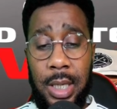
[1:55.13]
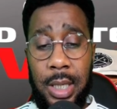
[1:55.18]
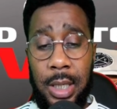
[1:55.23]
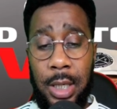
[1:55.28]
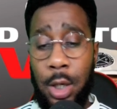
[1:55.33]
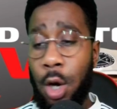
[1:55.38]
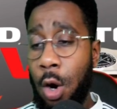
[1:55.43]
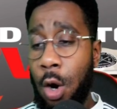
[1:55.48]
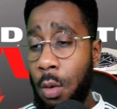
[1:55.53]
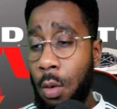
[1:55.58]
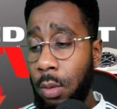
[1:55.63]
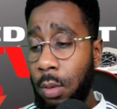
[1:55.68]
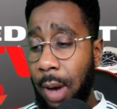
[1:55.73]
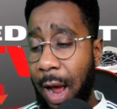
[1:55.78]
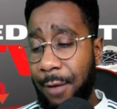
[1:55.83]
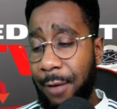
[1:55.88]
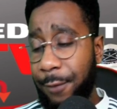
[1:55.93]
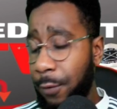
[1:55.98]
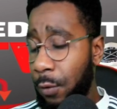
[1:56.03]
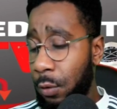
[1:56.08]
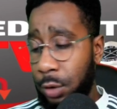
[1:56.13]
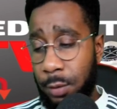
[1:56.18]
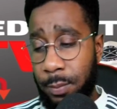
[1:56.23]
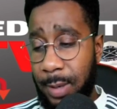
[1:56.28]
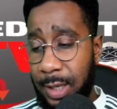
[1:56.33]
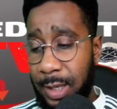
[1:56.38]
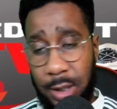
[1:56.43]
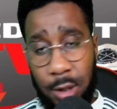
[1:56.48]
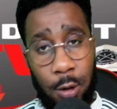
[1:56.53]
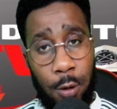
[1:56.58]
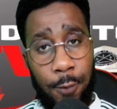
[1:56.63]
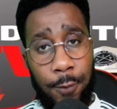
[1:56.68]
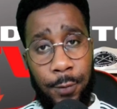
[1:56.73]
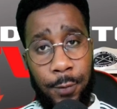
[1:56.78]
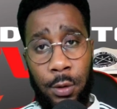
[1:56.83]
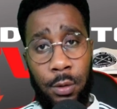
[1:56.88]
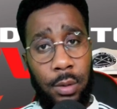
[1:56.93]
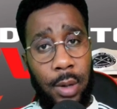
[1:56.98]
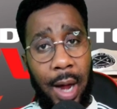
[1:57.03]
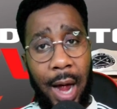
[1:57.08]
You know, I thought to myself,
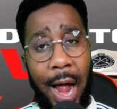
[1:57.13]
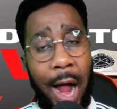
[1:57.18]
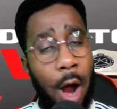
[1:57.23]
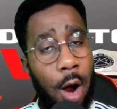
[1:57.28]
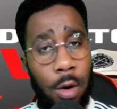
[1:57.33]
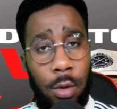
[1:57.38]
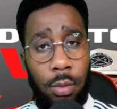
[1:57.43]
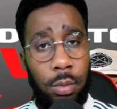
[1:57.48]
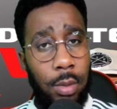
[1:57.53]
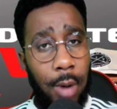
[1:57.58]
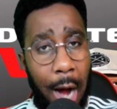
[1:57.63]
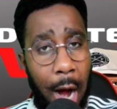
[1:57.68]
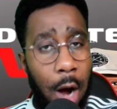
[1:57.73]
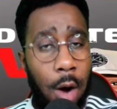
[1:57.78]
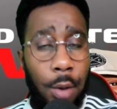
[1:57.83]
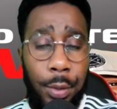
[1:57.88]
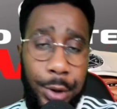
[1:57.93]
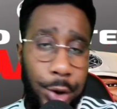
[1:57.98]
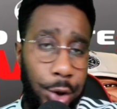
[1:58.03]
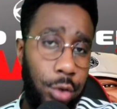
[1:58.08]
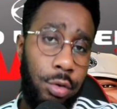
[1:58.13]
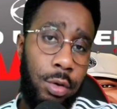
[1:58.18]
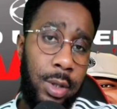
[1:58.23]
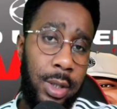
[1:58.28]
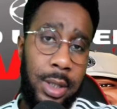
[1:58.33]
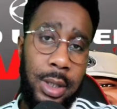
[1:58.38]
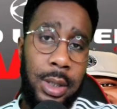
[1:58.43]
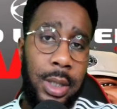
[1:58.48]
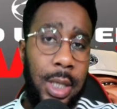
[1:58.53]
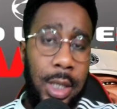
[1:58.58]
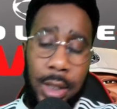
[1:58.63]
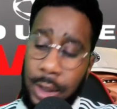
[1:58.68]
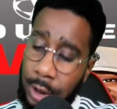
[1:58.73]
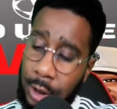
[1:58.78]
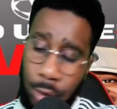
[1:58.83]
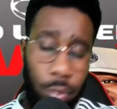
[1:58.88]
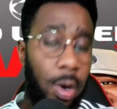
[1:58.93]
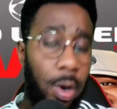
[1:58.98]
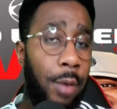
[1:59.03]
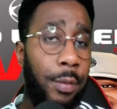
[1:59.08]
how how are we struggling? This
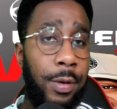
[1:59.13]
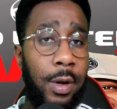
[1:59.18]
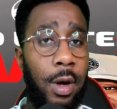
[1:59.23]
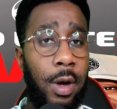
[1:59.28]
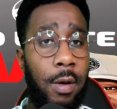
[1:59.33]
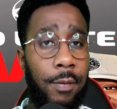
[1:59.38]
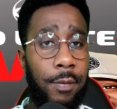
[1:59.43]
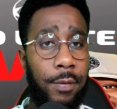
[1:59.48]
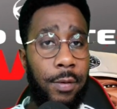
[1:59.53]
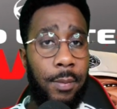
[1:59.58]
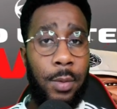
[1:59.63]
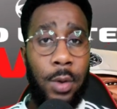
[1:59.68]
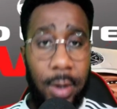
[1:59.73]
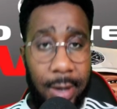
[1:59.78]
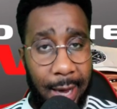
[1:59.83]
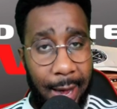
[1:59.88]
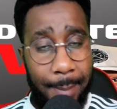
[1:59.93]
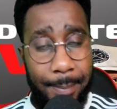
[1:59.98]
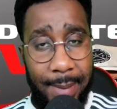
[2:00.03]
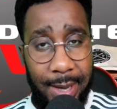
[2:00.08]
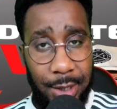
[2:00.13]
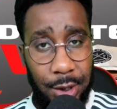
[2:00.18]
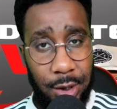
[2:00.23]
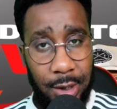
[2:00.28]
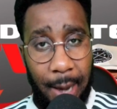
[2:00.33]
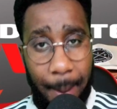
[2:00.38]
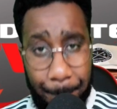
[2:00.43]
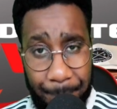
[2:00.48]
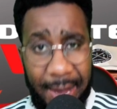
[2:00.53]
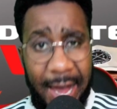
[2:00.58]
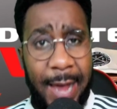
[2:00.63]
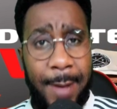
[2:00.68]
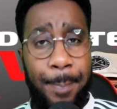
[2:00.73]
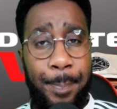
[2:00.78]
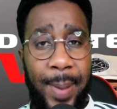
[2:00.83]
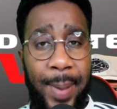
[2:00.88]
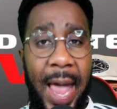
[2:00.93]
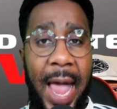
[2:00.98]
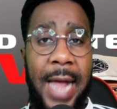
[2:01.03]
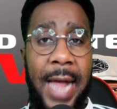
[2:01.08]
is where we come from. Look at Manchester Big
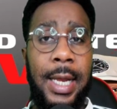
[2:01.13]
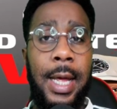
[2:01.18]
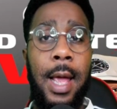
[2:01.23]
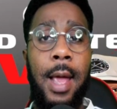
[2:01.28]
bad